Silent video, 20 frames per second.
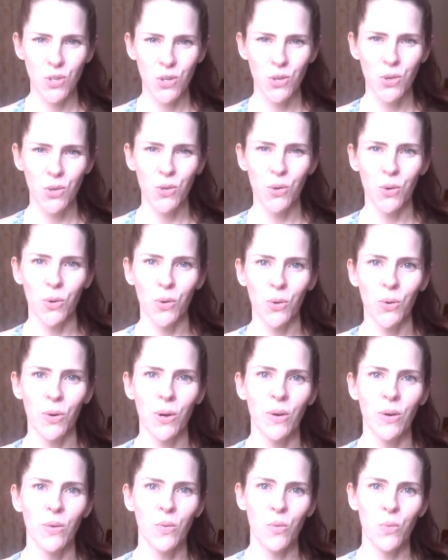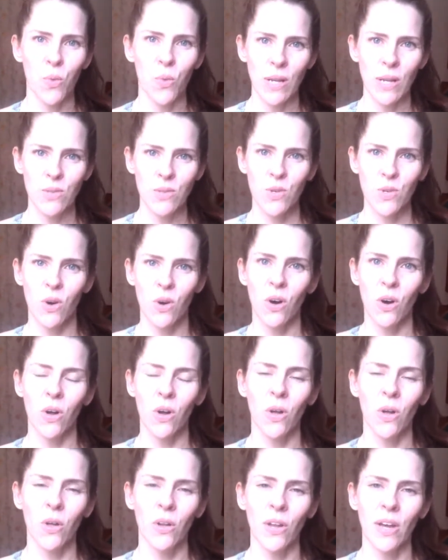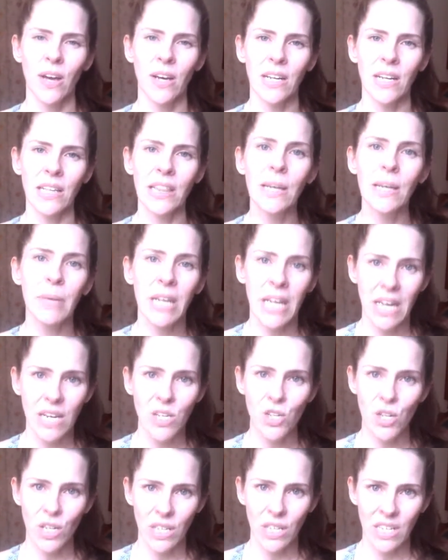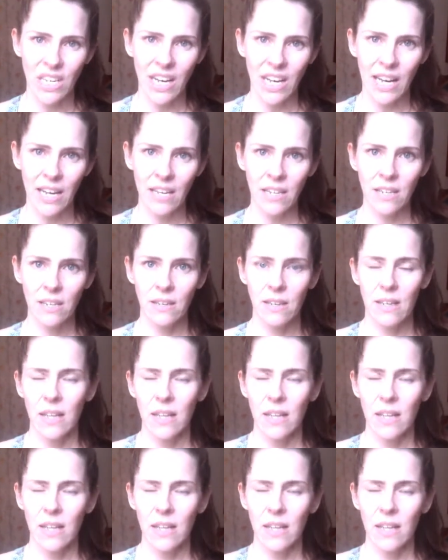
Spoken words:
to what's called an elimination diet.